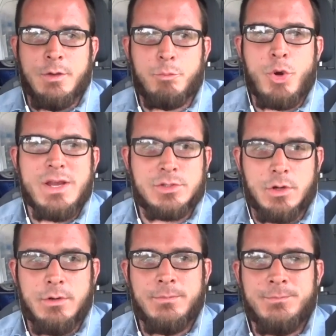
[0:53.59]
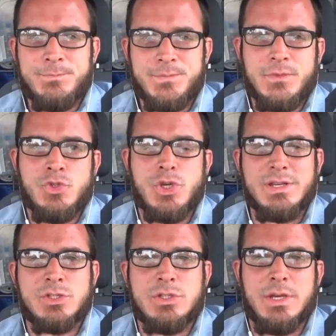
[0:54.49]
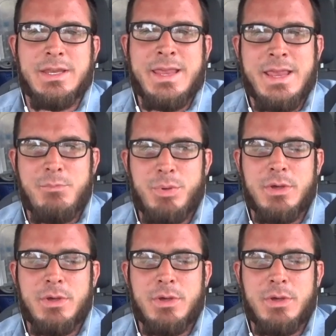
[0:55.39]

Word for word: compressor just to keep